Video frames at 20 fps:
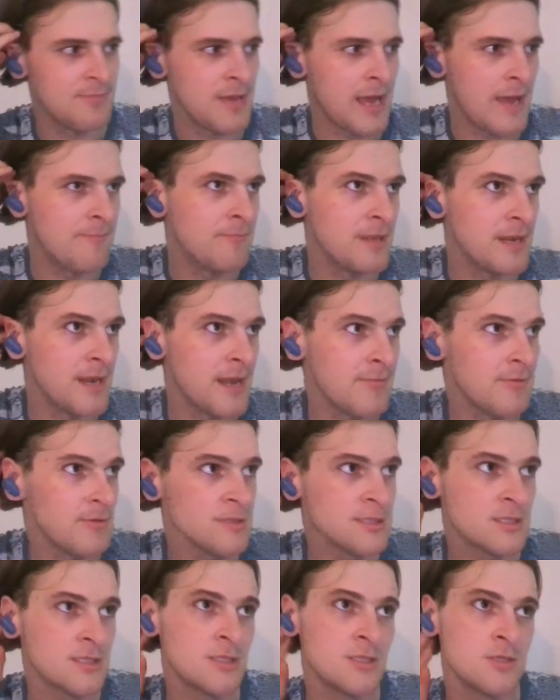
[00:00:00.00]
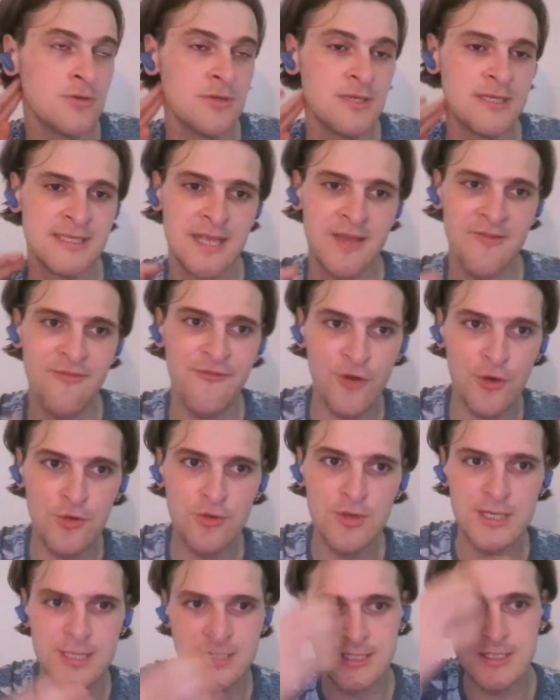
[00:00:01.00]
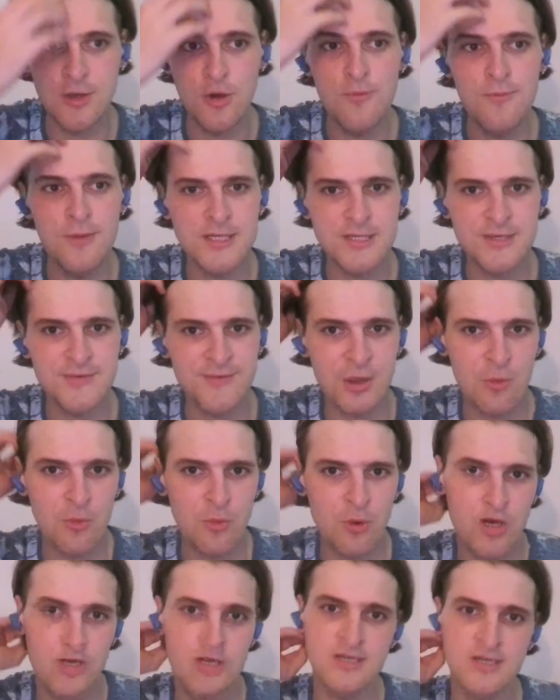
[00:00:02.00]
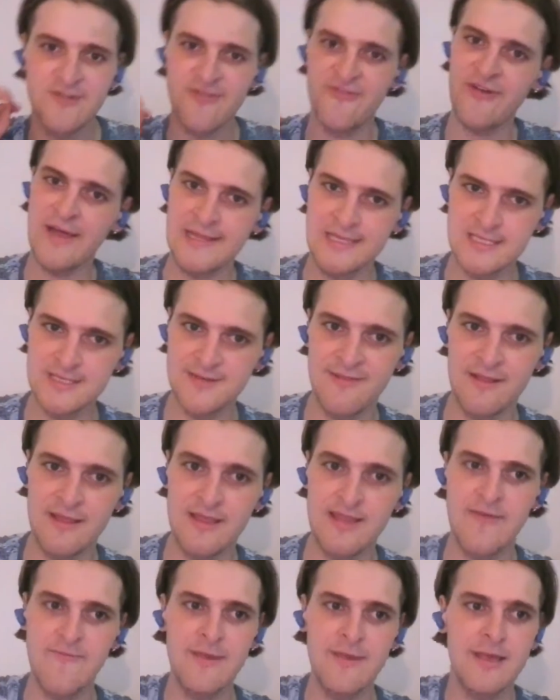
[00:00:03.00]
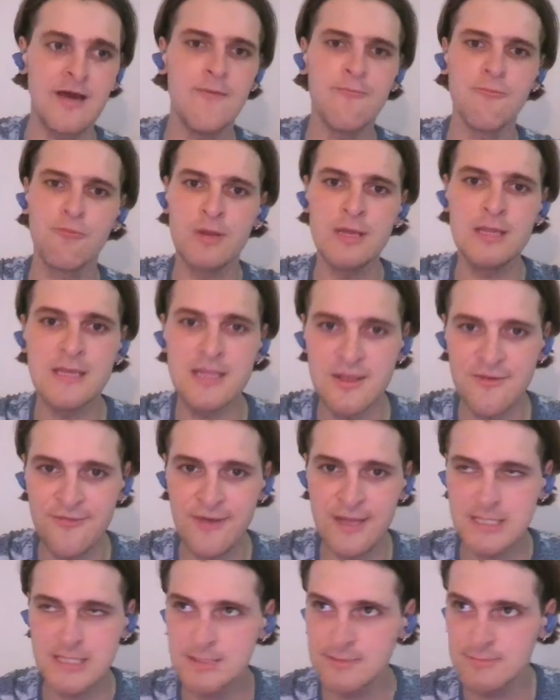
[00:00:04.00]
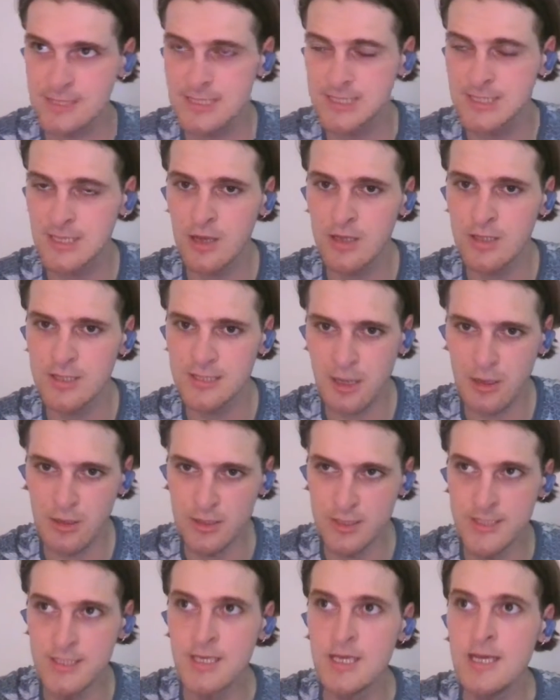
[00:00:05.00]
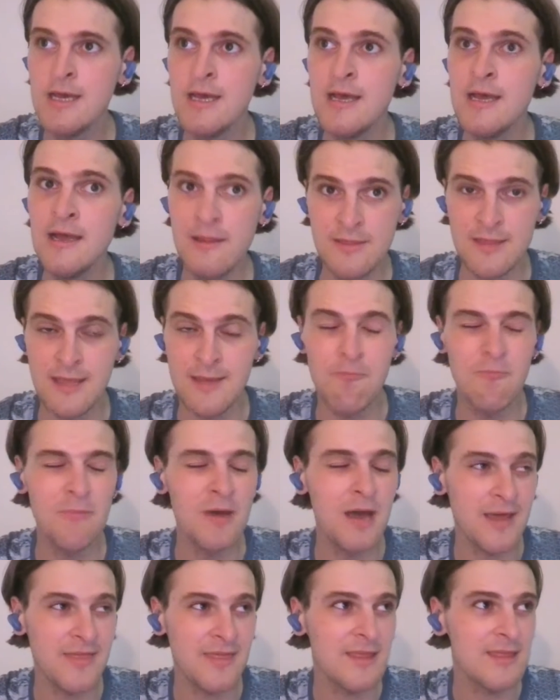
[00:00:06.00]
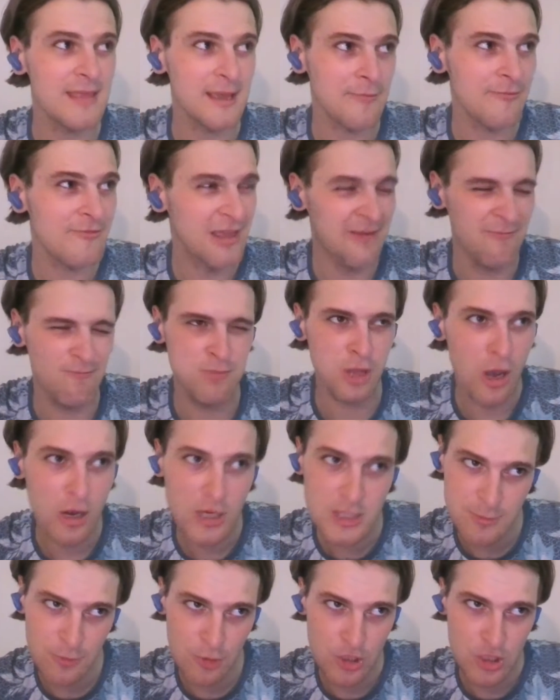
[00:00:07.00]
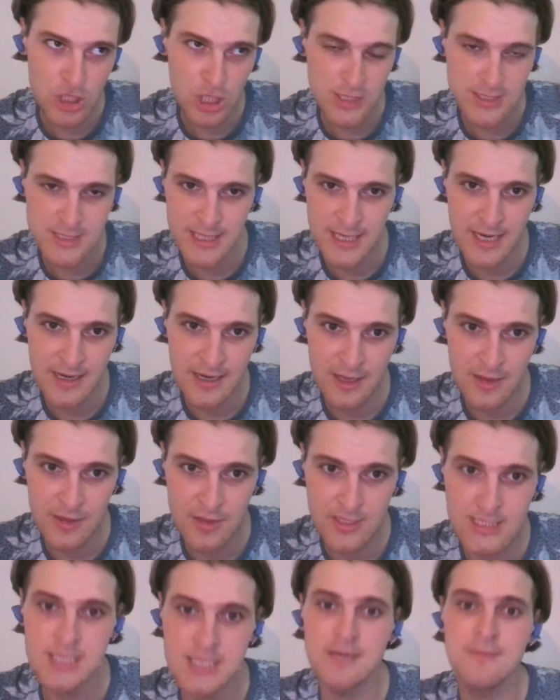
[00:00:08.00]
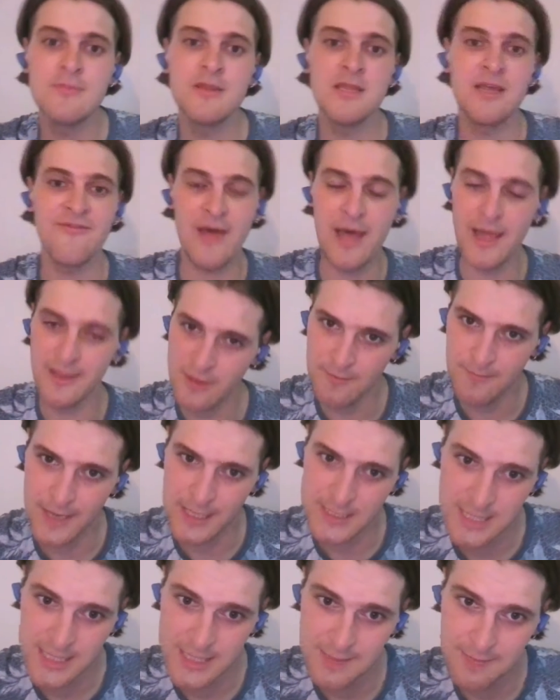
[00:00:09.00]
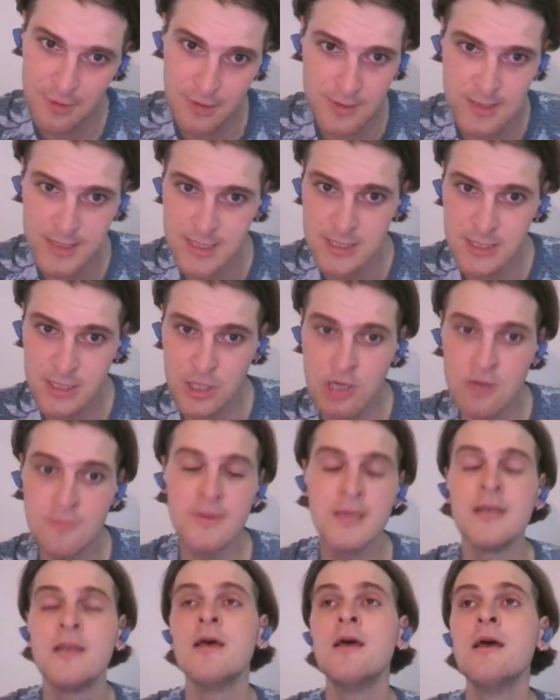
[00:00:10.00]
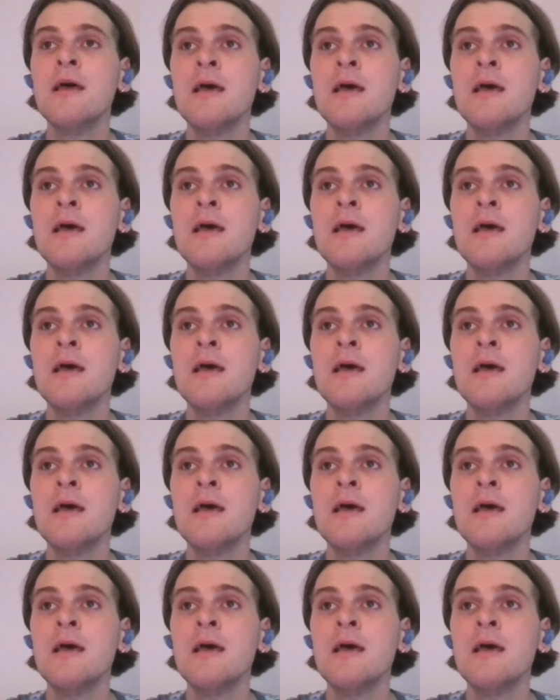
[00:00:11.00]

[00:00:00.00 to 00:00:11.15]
and been able to do is they focus so much of their work defensively. They become really defensively solid. I think they blocked more shots than any other team. They've had the best keeper at this tournament,